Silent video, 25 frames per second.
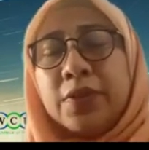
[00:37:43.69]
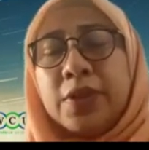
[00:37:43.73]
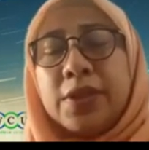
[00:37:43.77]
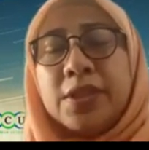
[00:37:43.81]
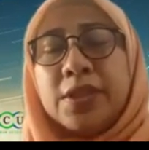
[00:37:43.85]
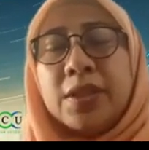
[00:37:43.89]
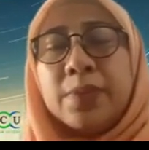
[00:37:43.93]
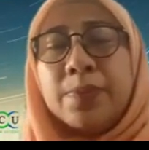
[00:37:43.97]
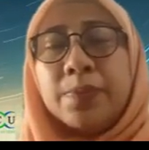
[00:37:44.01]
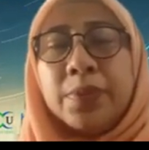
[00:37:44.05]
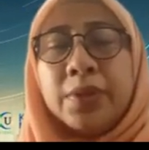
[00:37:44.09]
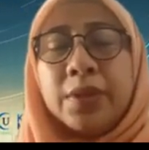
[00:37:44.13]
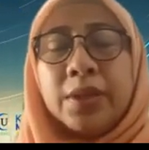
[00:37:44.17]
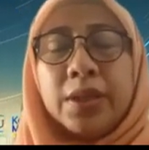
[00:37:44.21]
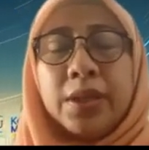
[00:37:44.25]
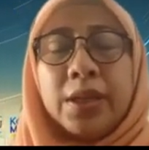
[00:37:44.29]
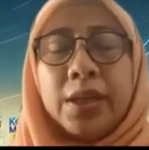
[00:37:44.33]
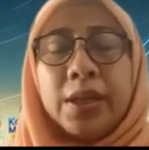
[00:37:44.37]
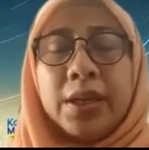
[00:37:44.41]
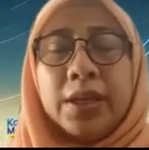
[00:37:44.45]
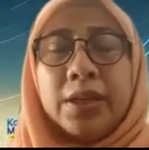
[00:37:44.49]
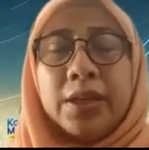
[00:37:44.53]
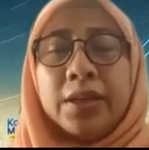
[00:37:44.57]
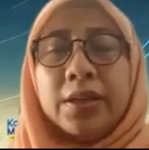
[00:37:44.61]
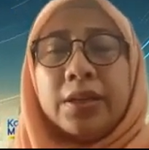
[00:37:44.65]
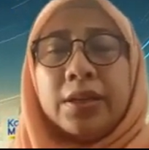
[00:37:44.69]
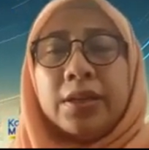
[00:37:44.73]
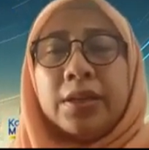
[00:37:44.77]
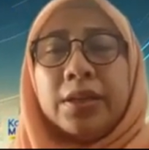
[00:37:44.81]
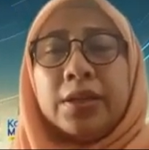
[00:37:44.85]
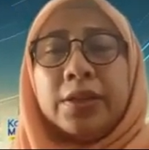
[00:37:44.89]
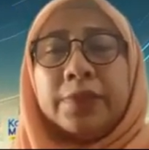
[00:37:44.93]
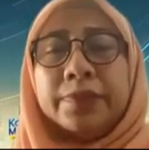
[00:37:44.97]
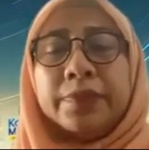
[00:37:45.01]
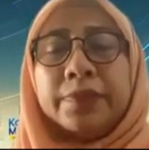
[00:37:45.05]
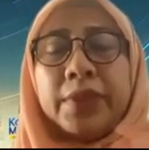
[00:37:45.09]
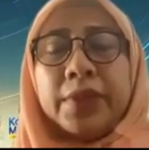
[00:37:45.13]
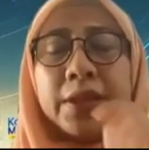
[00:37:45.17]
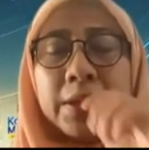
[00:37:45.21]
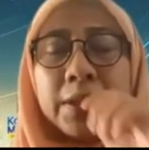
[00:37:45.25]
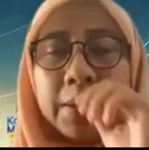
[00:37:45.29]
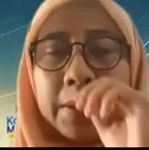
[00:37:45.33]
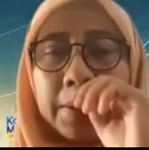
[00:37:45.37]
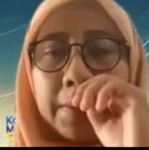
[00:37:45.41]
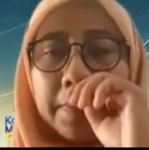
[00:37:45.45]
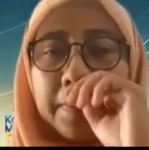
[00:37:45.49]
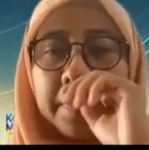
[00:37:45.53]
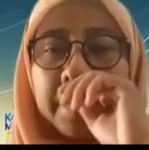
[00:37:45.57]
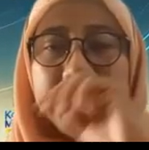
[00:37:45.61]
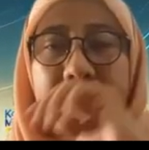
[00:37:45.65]
For example, at
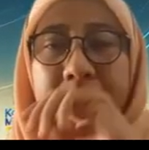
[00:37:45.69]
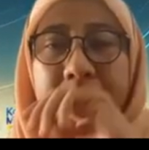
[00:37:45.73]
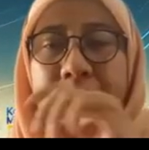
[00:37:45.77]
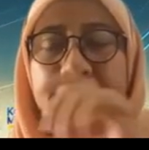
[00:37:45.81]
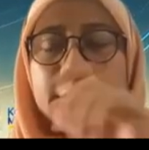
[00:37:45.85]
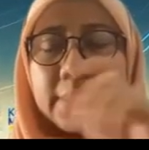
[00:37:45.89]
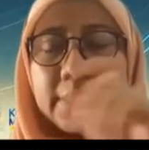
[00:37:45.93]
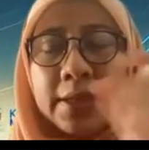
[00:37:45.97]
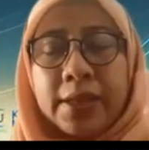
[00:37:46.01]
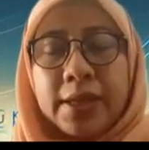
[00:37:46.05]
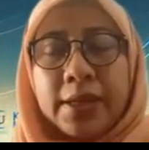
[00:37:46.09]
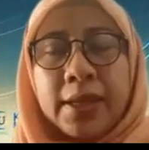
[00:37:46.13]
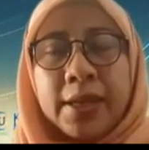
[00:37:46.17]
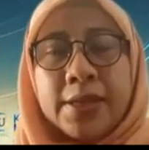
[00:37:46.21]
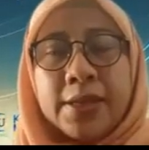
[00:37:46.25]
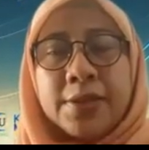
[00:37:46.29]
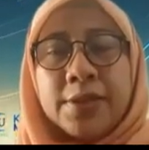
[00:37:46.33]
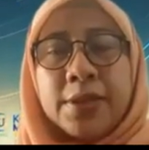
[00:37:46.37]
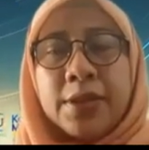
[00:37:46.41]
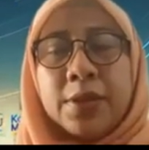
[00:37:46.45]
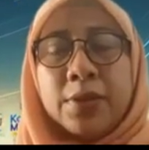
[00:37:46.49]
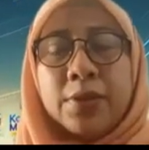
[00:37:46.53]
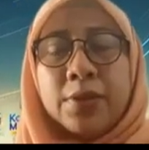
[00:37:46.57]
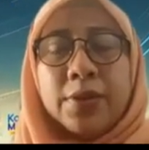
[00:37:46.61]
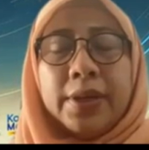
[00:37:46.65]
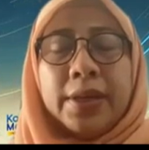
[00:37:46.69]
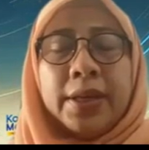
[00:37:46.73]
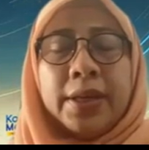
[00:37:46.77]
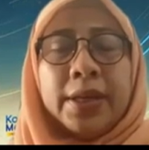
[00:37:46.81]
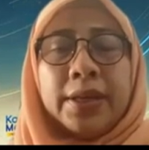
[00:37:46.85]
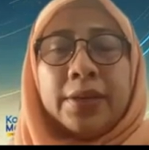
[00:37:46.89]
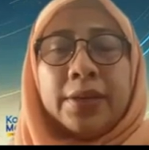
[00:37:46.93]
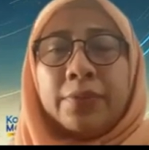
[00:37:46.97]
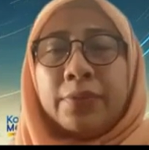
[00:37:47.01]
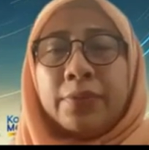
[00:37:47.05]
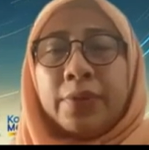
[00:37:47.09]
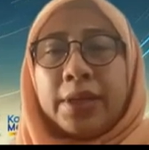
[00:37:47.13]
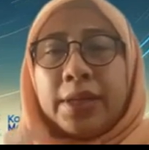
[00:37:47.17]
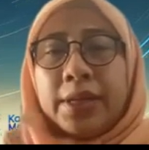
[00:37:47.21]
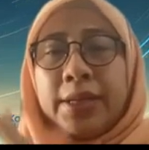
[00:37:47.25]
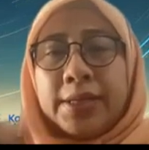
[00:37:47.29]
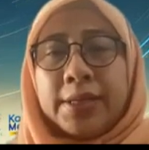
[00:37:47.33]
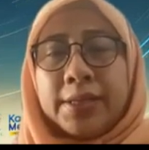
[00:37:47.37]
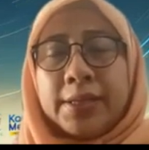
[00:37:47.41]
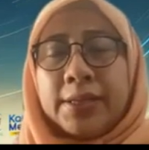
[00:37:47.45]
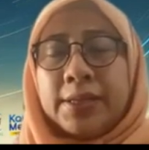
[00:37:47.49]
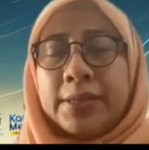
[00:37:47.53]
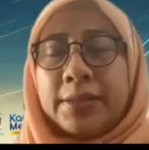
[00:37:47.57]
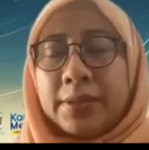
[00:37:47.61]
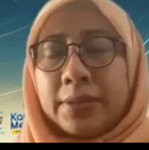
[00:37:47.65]
mass at 0 and what
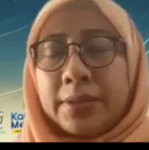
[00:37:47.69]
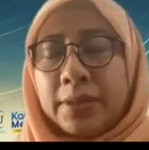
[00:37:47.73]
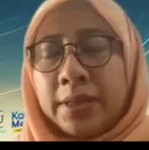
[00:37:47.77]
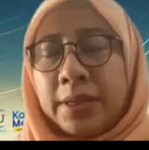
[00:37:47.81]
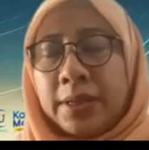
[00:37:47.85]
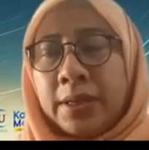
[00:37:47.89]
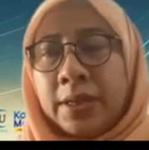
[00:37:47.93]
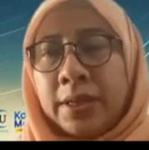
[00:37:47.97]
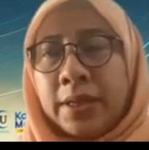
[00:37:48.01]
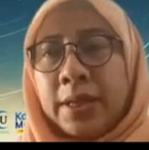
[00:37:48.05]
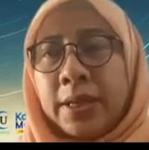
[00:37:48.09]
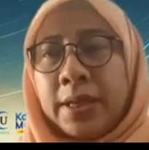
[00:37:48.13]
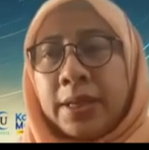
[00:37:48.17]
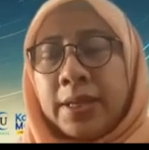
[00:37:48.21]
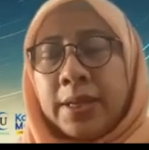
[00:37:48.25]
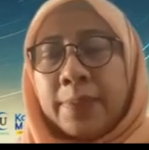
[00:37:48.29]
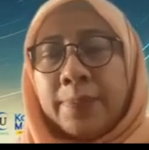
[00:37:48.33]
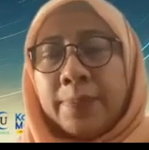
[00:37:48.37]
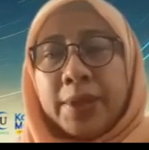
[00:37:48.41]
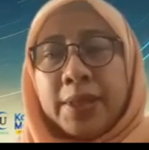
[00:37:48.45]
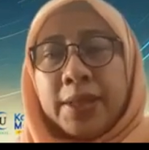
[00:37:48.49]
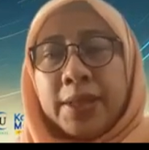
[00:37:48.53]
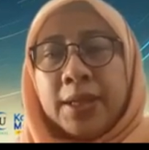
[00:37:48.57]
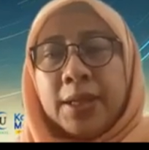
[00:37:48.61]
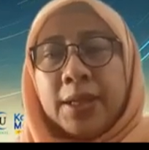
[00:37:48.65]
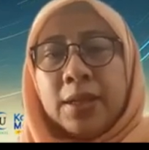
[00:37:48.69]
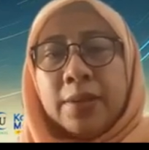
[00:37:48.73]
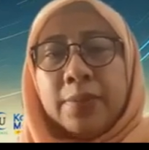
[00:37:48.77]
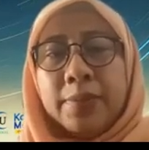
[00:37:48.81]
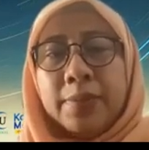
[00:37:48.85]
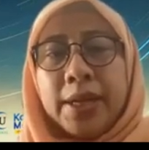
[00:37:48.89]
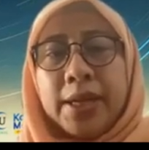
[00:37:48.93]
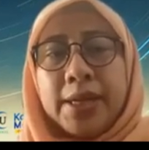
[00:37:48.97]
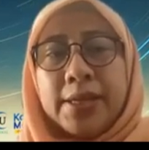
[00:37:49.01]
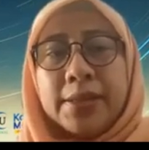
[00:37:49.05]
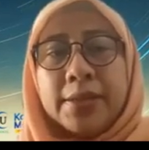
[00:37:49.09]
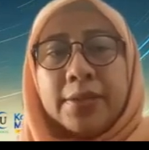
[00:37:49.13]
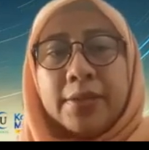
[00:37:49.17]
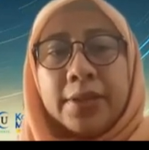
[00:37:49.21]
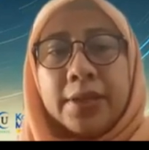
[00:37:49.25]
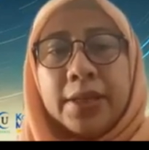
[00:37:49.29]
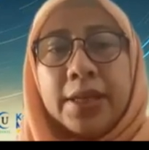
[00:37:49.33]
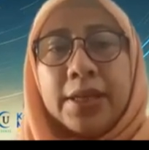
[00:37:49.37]
is at that particular mass.